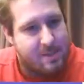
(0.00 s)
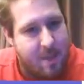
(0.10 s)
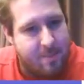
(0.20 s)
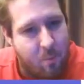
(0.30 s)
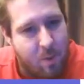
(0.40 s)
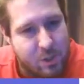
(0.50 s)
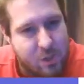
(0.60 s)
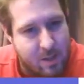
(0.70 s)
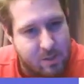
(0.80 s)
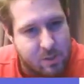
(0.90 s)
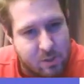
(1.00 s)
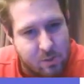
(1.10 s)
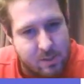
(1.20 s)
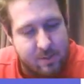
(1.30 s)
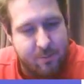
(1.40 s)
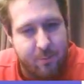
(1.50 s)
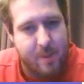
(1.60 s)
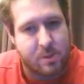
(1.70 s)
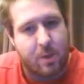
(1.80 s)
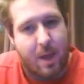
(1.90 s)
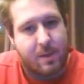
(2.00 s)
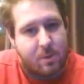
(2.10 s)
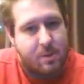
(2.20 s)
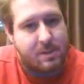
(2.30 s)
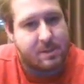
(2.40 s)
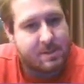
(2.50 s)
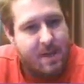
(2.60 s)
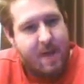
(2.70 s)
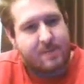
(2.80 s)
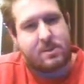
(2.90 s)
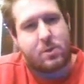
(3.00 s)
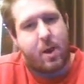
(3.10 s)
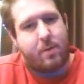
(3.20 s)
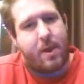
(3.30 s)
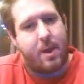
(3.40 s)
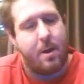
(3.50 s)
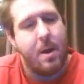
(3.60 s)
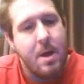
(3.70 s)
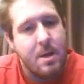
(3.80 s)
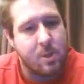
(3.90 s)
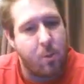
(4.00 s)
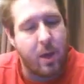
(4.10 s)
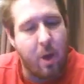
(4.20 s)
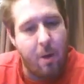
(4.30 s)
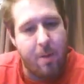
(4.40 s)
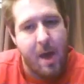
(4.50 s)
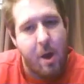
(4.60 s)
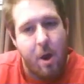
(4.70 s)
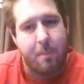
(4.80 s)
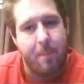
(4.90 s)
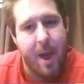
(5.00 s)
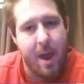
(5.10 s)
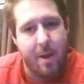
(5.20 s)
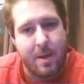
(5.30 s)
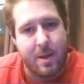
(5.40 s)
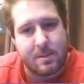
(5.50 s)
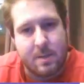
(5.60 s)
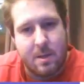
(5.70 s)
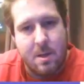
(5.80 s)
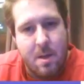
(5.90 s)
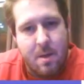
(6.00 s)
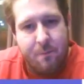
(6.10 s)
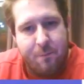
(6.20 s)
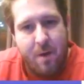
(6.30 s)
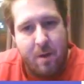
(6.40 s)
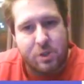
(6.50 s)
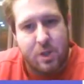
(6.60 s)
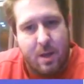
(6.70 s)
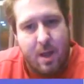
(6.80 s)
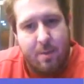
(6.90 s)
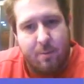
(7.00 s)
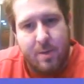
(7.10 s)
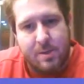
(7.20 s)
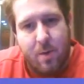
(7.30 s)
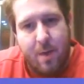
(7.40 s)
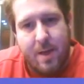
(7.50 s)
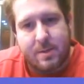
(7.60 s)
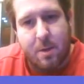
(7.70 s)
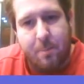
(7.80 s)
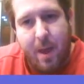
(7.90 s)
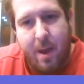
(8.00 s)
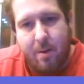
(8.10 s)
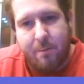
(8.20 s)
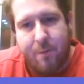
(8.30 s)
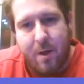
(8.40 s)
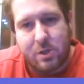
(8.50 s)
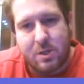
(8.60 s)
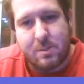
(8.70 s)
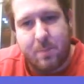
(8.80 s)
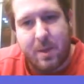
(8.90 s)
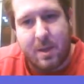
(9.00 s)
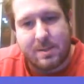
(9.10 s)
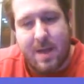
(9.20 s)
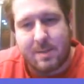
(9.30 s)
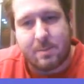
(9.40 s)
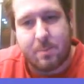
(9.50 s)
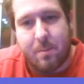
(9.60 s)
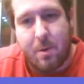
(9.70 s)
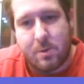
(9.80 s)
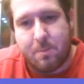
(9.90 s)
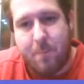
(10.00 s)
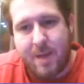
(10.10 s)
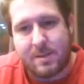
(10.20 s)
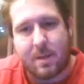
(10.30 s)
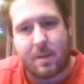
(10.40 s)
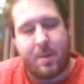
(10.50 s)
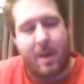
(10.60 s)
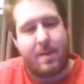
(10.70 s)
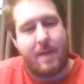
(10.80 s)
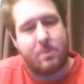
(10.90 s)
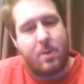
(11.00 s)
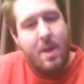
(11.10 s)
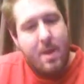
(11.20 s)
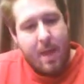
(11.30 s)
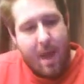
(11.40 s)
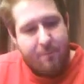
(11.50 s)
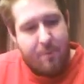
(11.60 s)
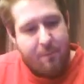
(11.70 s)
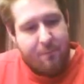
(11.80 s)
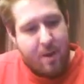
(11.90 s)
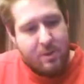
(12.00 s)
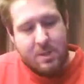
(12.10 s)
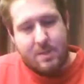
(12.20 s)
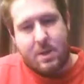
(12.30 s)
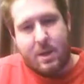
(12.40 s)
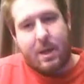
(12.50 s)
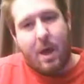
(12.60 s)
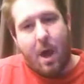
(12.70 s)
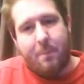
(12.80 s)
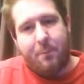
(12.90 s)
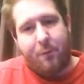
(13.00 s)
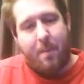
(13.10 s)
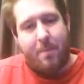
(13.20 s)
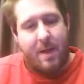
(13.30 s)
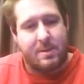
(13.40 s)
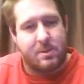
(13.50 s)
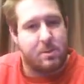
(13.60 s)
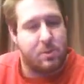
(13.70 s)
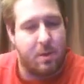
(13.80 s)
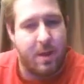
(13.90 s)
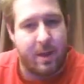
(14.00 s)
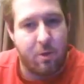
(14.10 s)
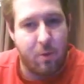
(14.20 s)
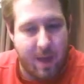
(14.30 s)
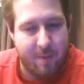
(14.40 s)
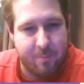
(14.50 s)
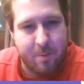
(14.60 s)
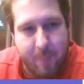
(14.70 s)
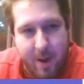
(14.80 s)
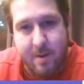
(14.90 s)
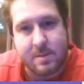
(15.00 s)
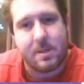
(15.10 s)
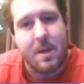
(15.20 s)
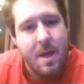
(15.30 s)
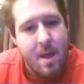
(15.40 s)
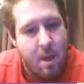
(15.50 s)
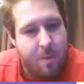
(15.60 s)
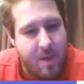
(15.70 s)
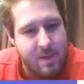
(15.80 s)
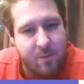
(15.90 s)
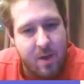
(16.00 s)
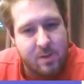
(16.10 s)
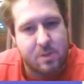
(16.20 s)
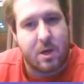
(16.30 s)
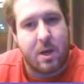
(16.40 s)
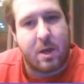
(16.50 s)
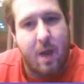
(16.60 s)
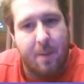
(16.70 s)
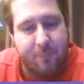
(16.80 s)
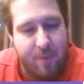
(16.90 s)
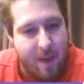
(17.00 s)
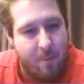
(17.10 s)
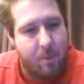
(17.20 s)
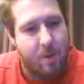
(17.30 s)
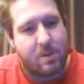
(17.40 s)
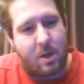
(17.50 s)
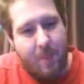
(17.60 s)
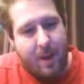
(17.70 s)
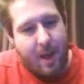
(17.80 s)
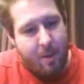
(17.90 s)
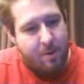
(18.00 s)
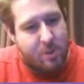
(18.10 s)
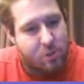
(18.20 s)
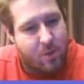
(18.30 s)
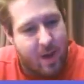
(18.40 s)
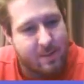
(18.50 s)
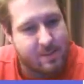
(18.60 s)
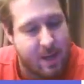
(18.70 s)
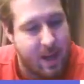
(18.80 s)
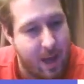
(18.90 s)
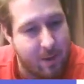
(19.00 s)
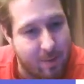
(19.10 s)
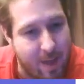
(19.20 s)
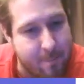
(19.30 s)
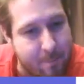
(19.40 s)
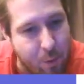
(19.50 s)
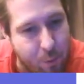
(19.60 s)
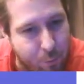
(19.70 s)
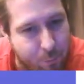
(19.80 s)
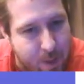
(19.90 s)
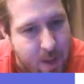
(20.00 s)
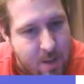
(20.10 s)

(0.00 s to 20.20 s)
the same and what changes. Use this information. Okay, so this is x squared right here. So we call that our parent function. And the reason why that's our parent function is because that's the most basic thing. That's every function is going to come from that. So sort of like you came from your parents, these functions are going to come from that. We're going to talk about how they're translated. How did they move?